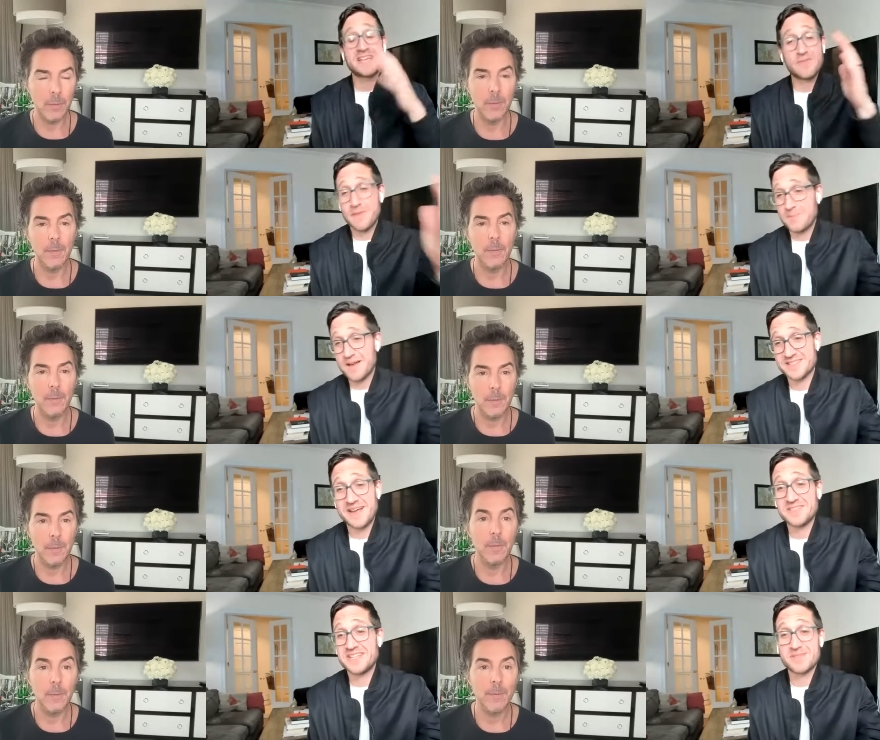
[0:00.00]
Speaker 1: give him my best. I
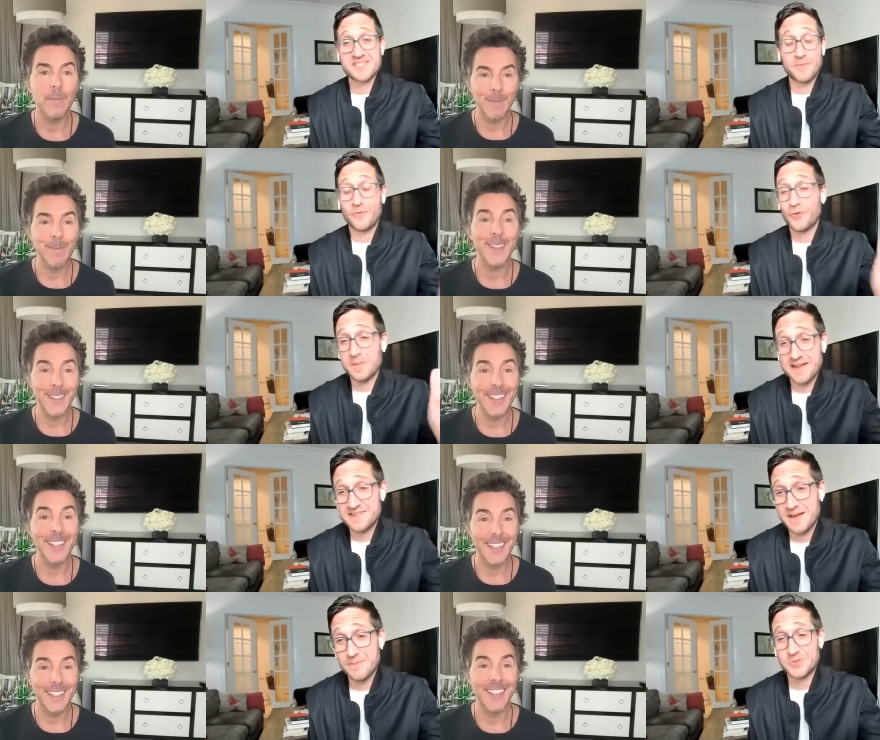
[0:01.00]
haven't seen him since before the
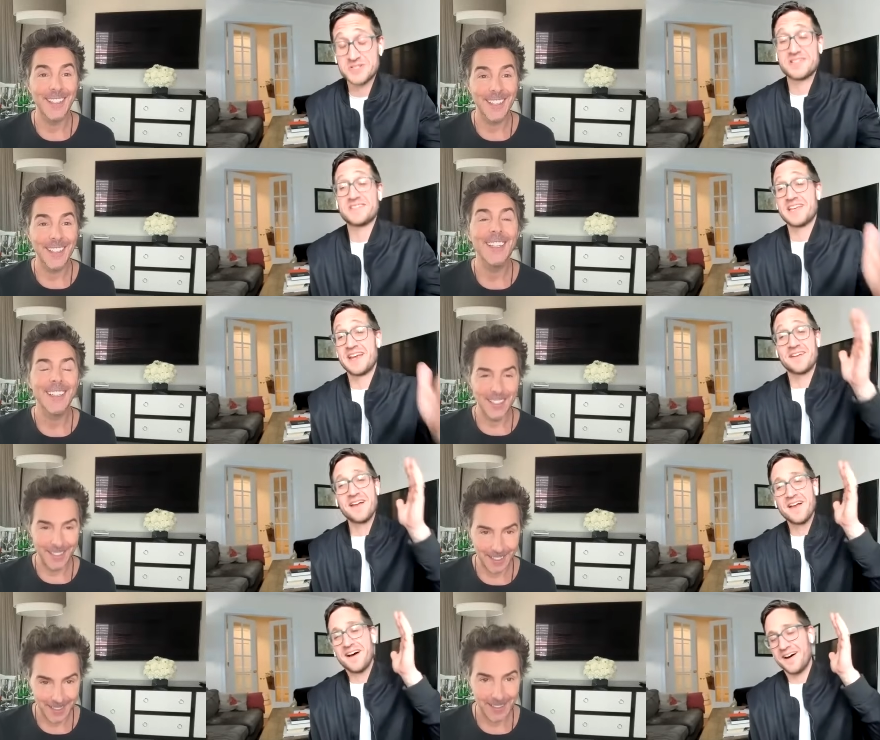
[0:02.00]
pandemic, which is insane.
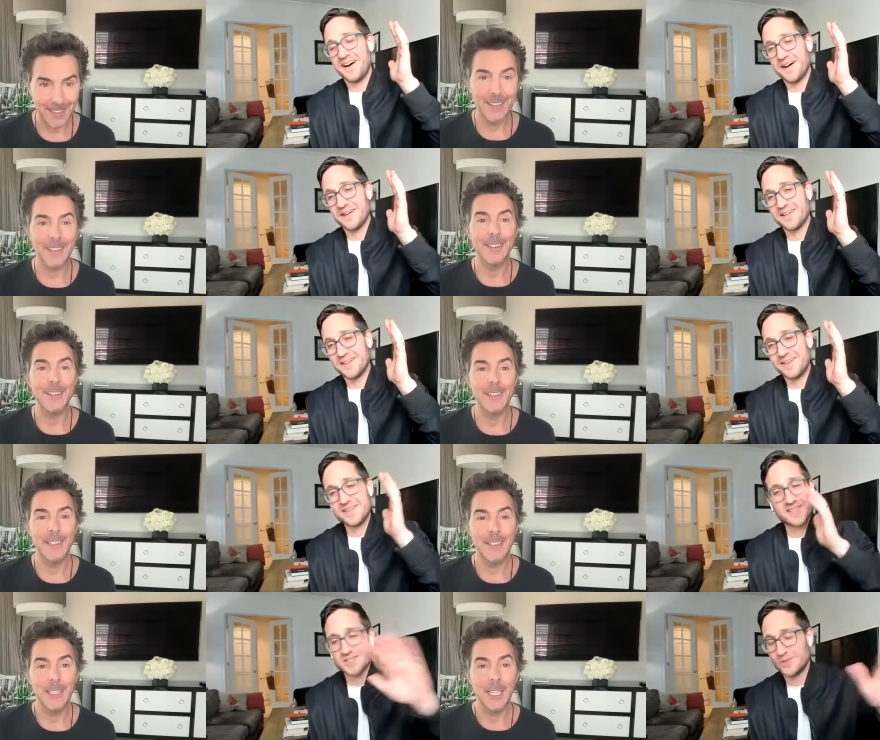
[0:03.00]
Uh,
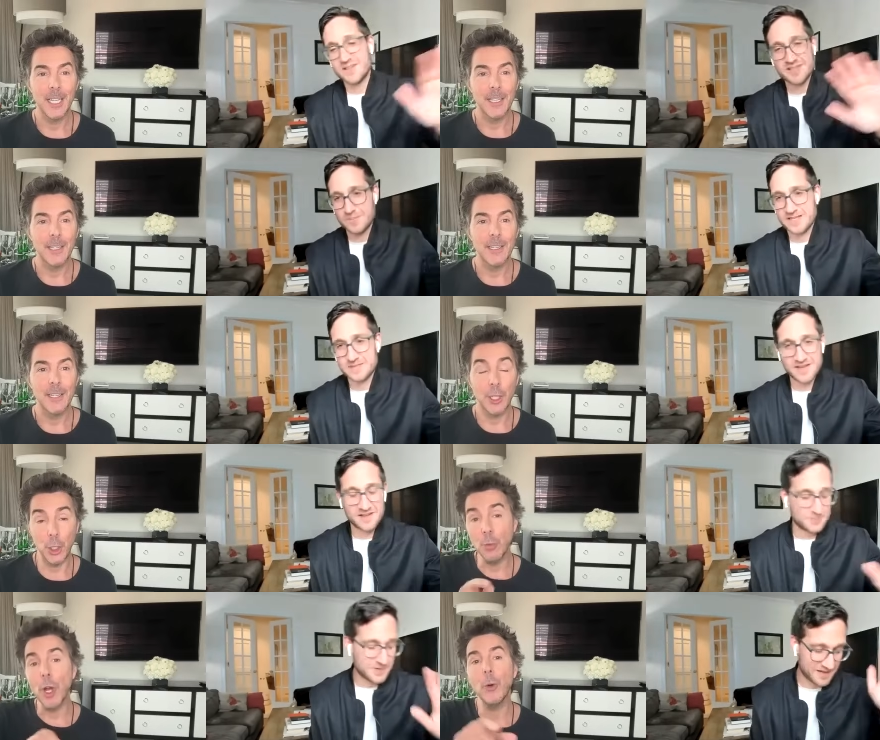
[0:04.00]
he's the sweetest and best man
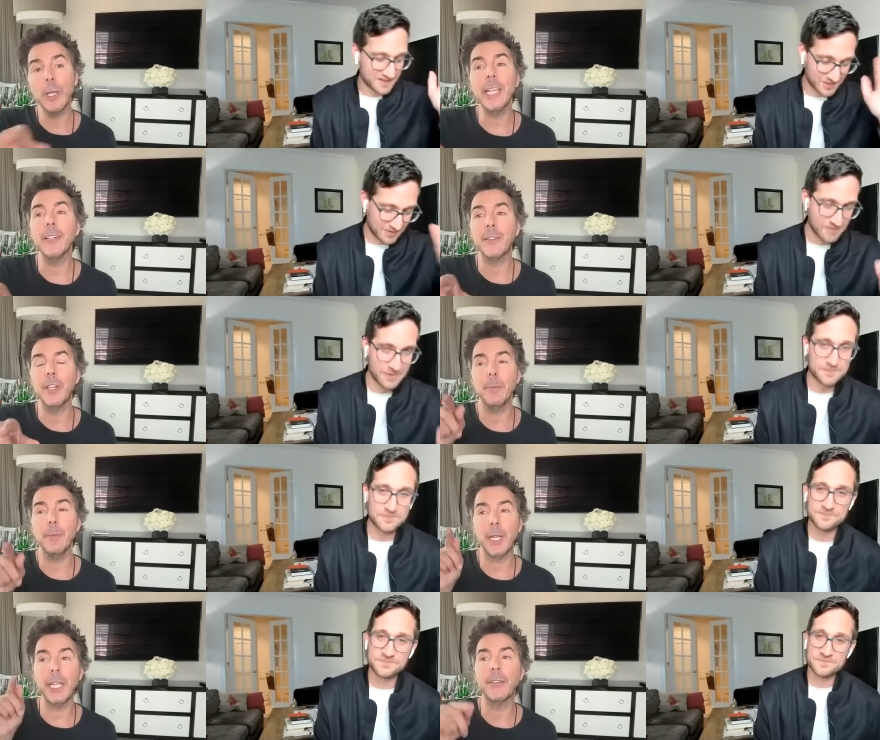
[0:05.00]
on the you planet, know, so I love the,
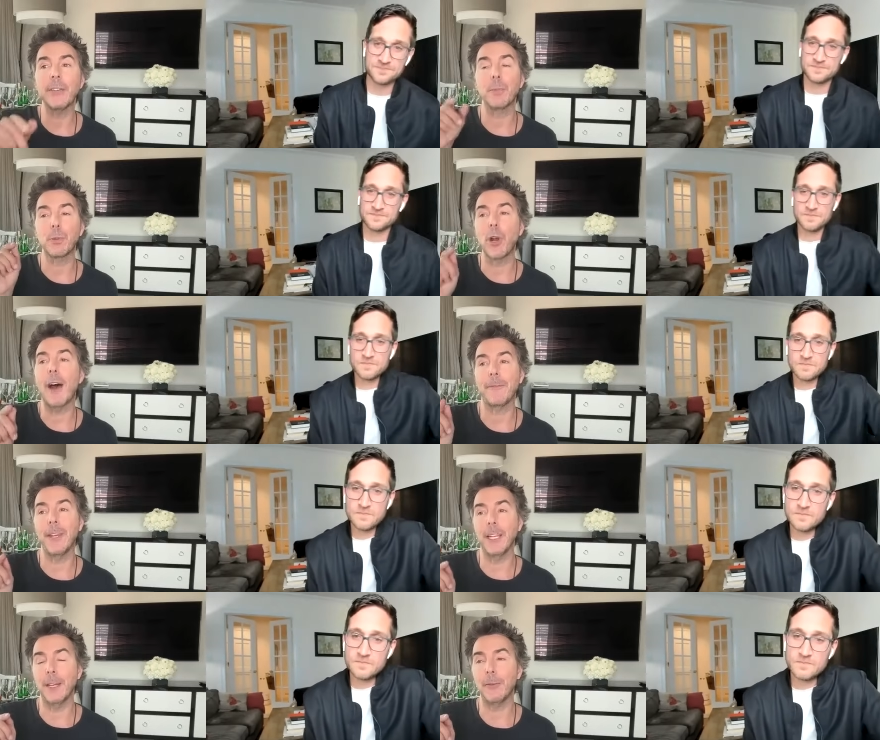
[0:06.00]
him.
Speaker 2: He's the
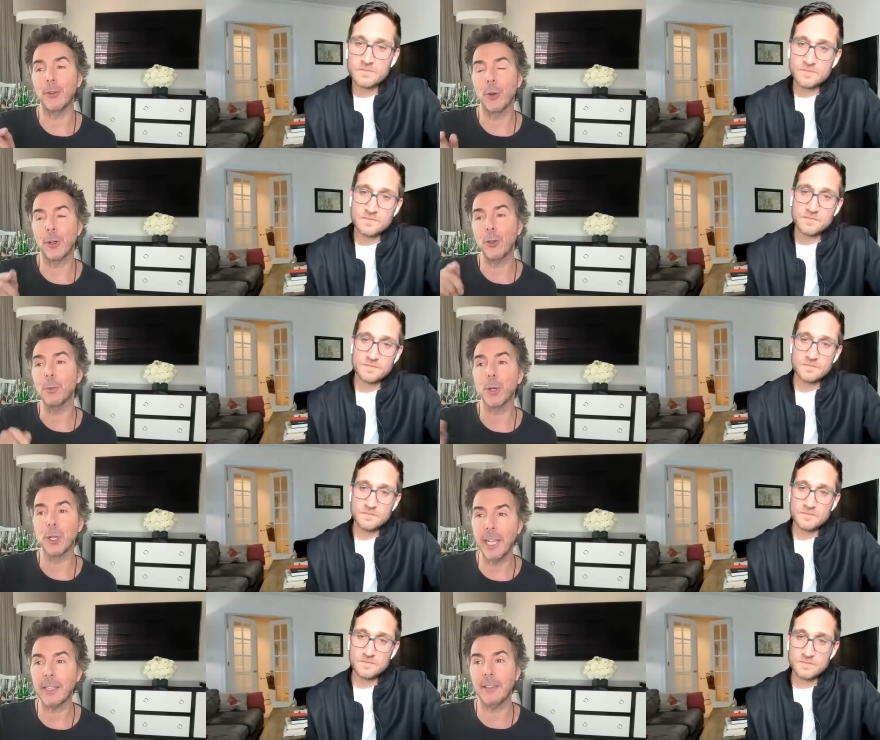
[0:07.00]
prophet of sorts who
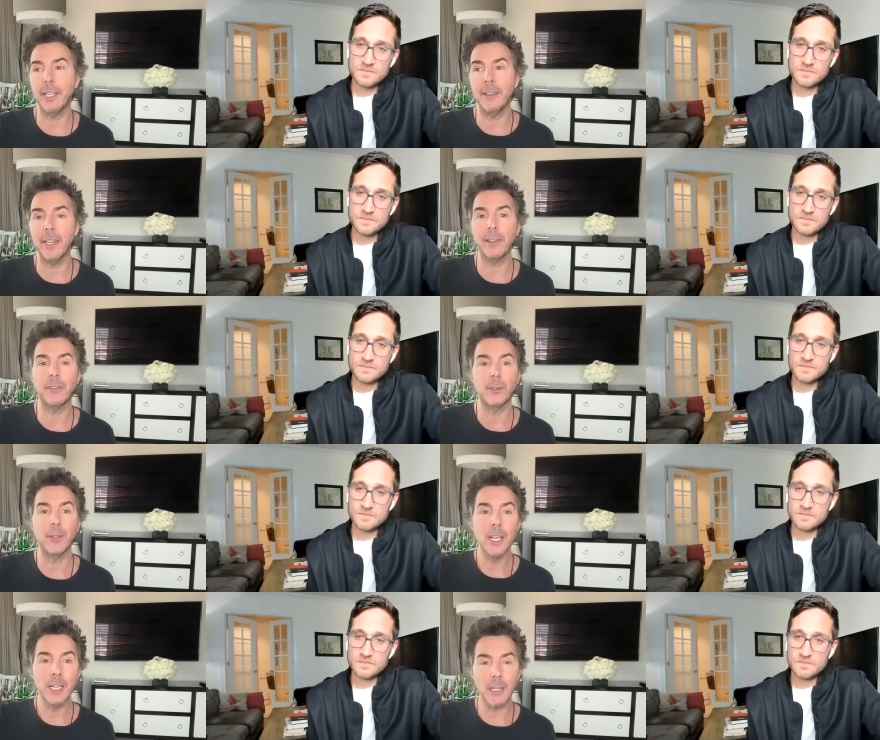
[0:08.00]
predicted
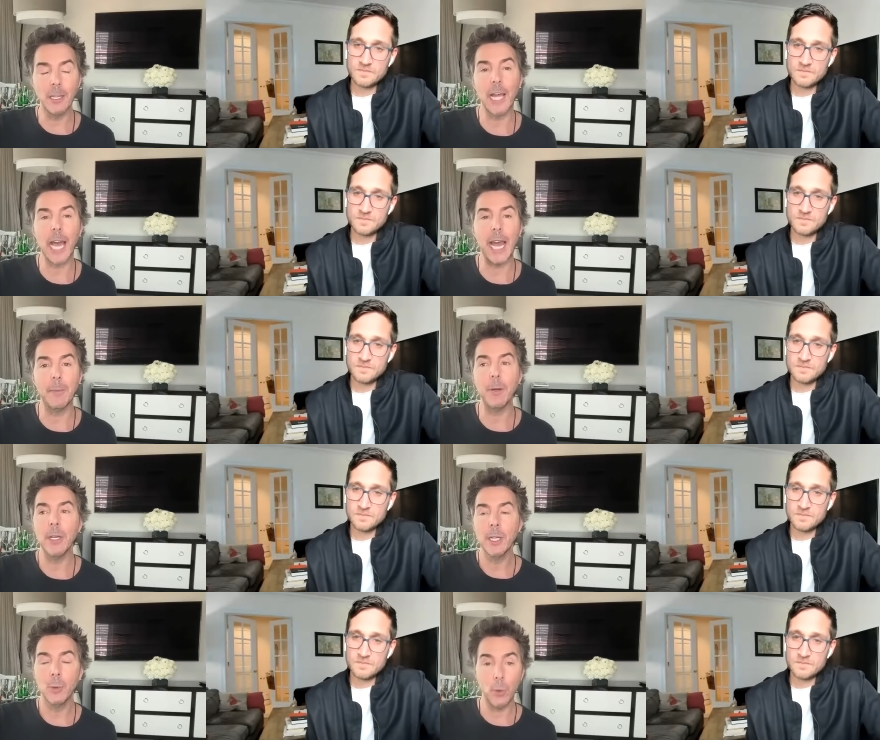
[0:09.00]
this collab
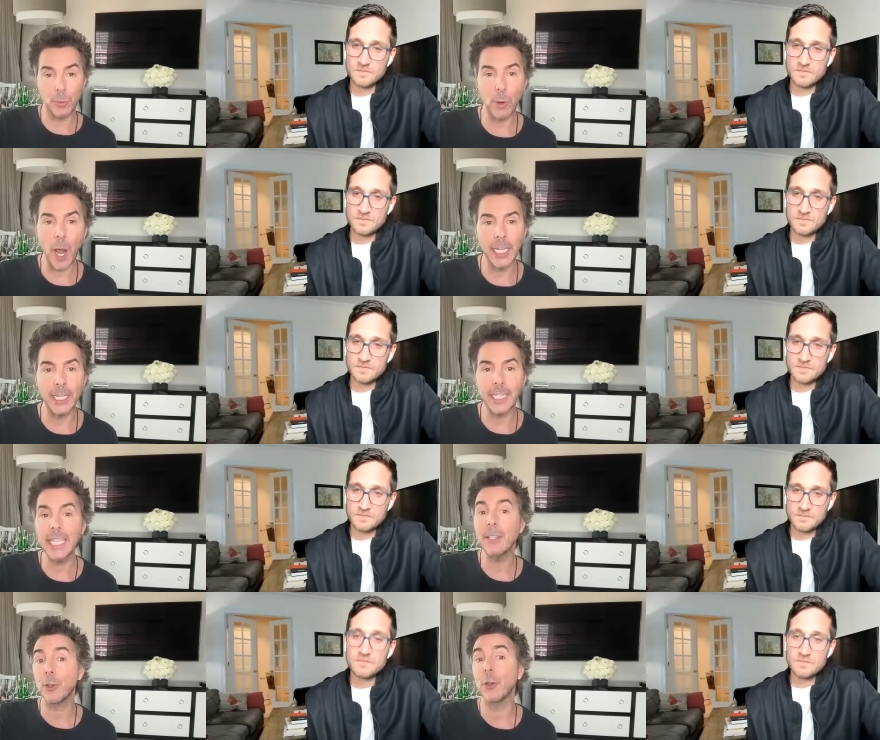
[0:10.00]
with Ryan.
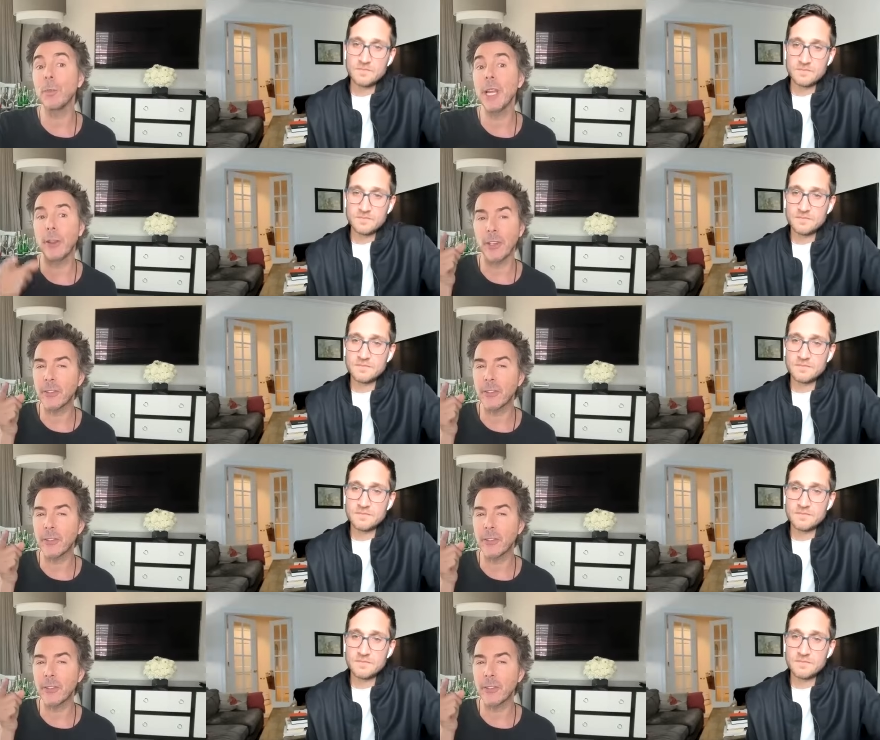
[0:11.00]
He told me on the